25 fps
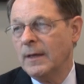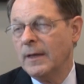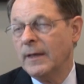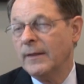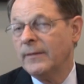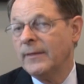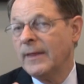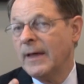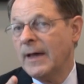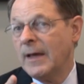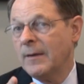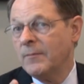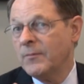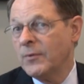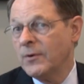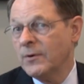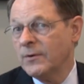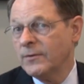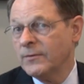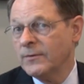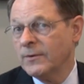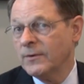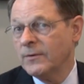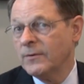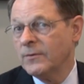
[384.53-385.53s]
And that
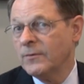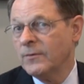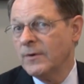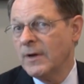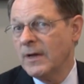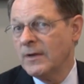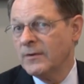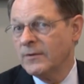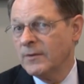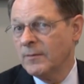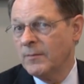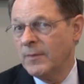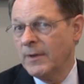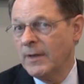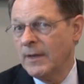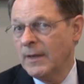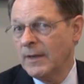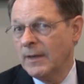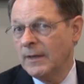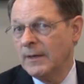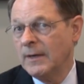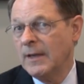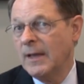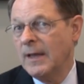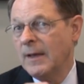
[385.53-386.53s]
person who has the
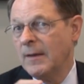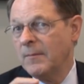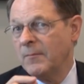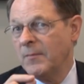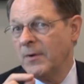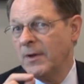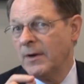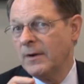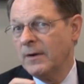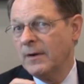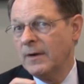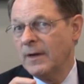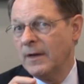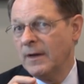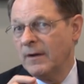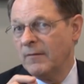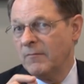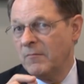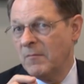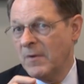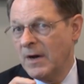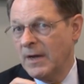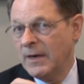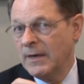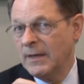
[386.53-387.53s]
pain better
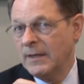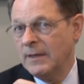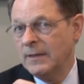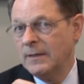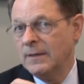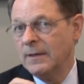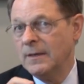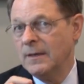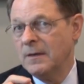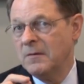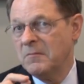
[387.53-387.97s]
have money,